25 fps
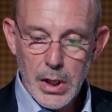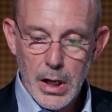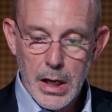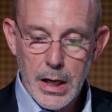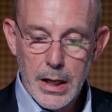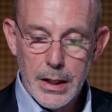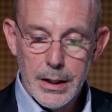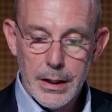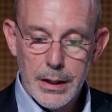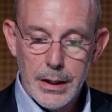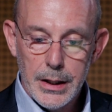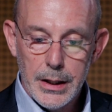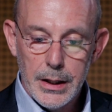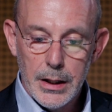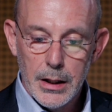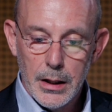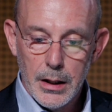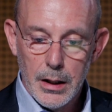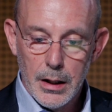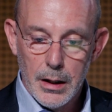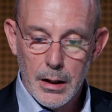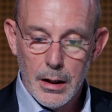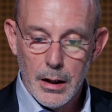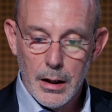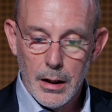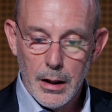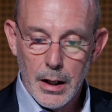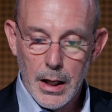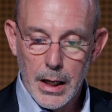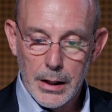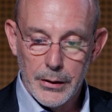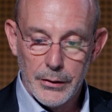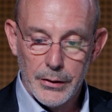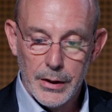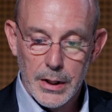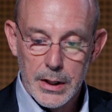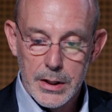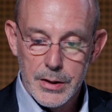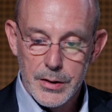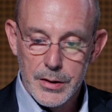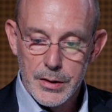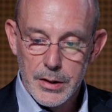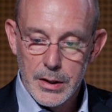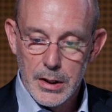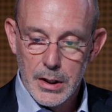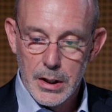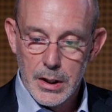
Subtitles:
And the ACUNEX